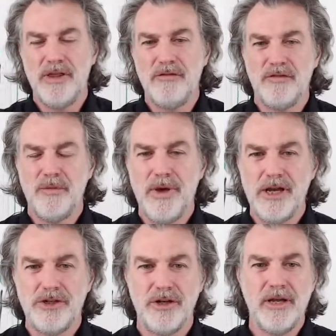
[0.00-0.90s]
with
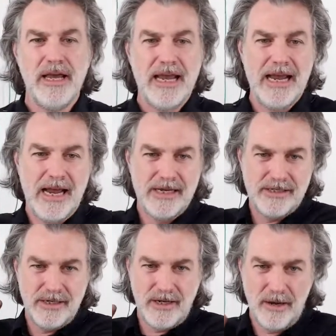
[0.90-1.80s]
information. It has
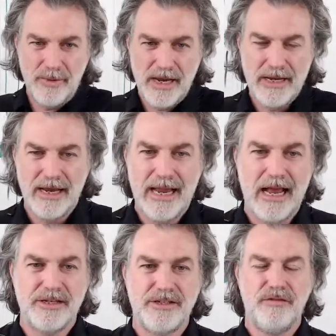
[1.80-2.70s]
to come in and it
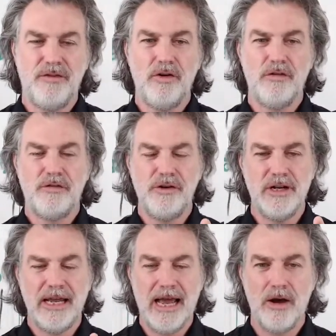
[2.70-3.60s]
has to flow
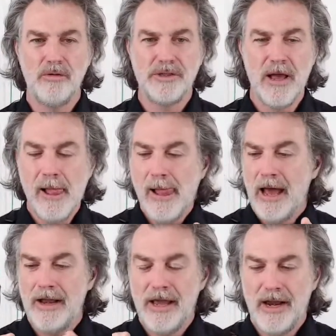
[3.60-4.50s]
freely out.
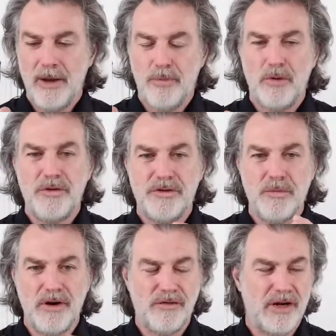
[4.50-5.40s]
And I promise you,
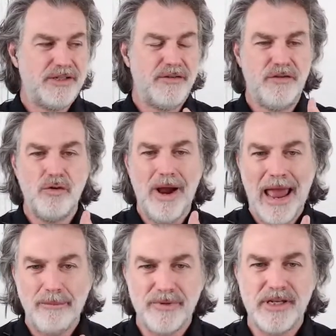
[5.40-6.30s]
my friends, if you
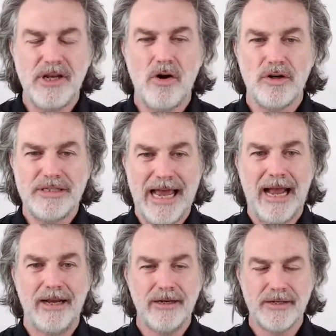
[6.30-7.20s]
empty your
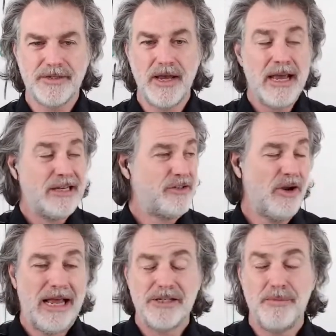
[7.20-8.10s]
tanks,
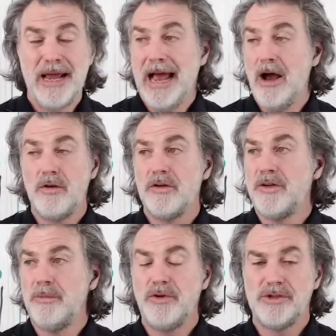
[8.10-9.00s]
don't ask me how,
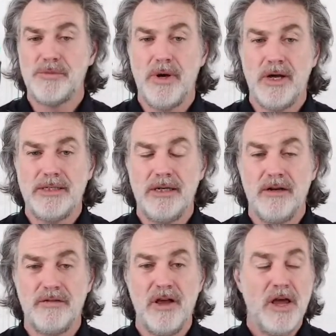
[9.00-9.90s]
because I'm not smart
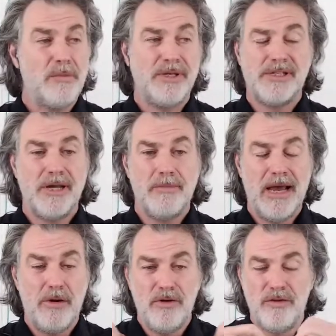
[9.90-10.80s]
enough, but
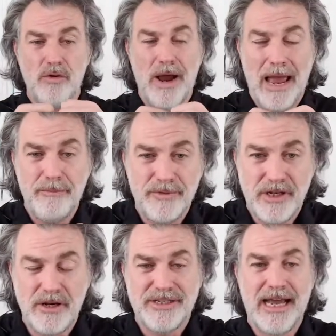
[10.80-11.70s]
somehow if you
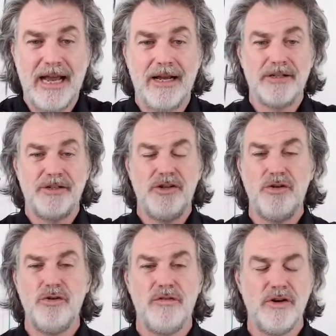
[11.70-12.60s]
empty your tanks, the
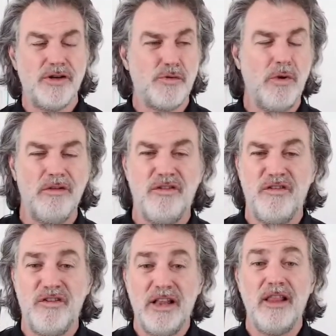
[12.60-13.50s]
universe will
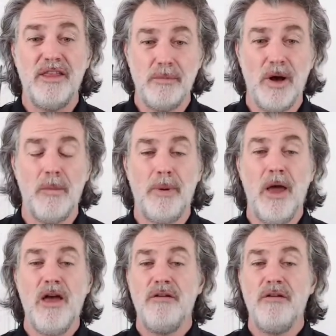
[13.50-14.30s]
fill them up